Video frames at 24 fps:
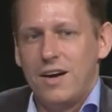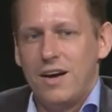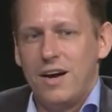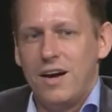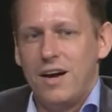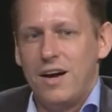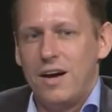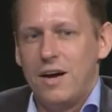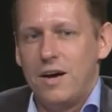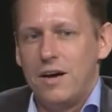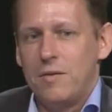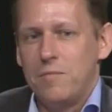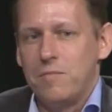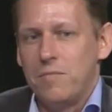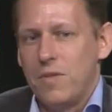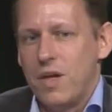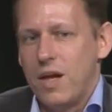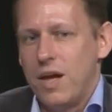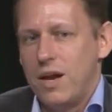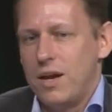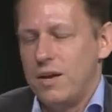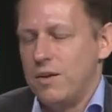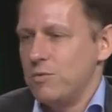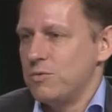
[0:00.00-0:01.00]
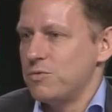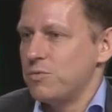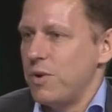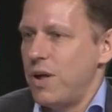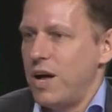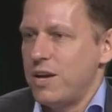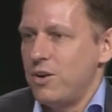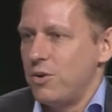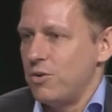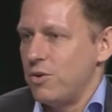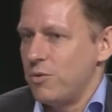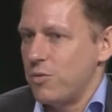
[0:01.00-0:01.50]
Um, and it was, well,
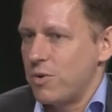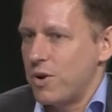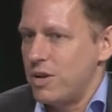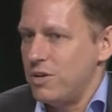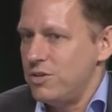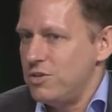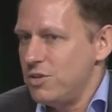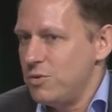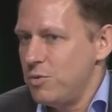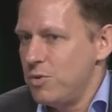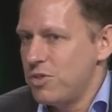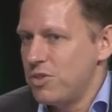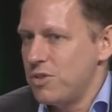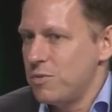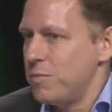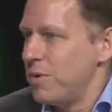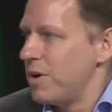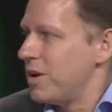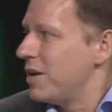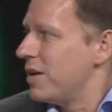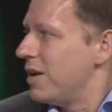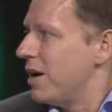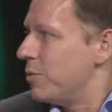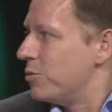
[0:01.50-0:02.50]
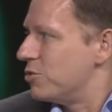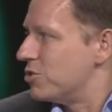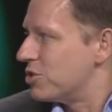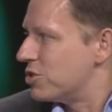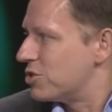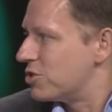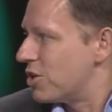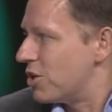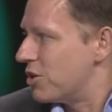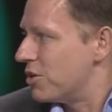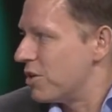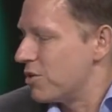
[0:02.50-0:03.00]
I don't know what I'd do with the money. I would just
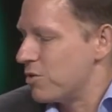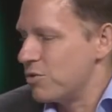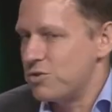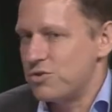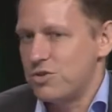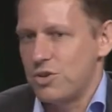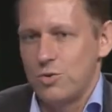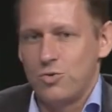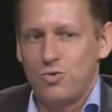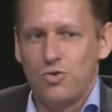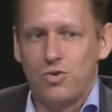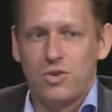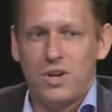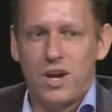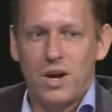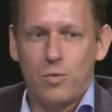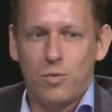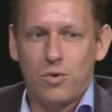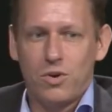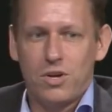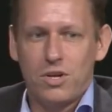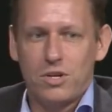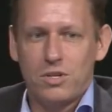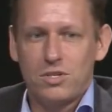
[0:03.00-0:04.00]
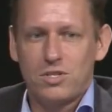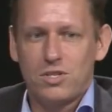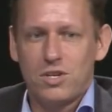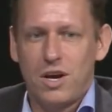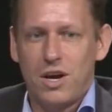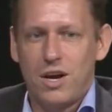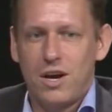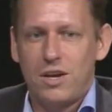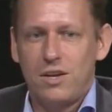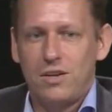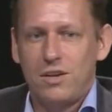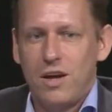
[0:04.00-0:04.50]
start another social networking
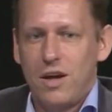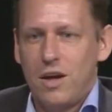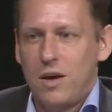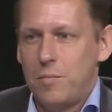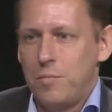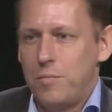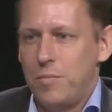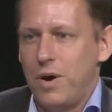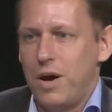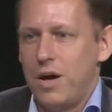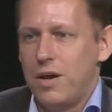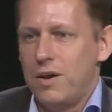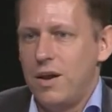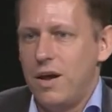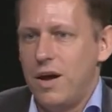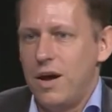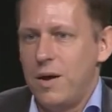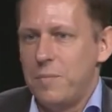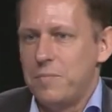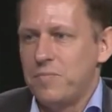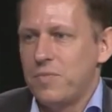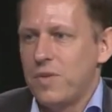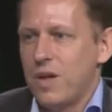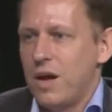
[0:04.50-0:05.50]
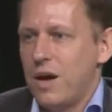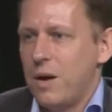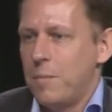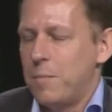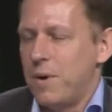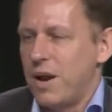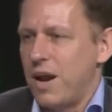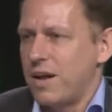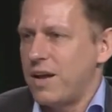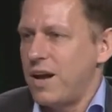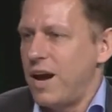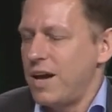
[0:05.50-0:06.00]
site. But, um,
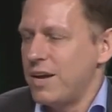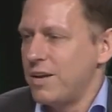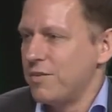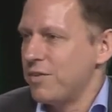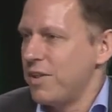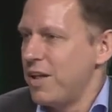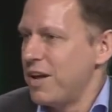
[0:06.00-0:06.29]
but I kind of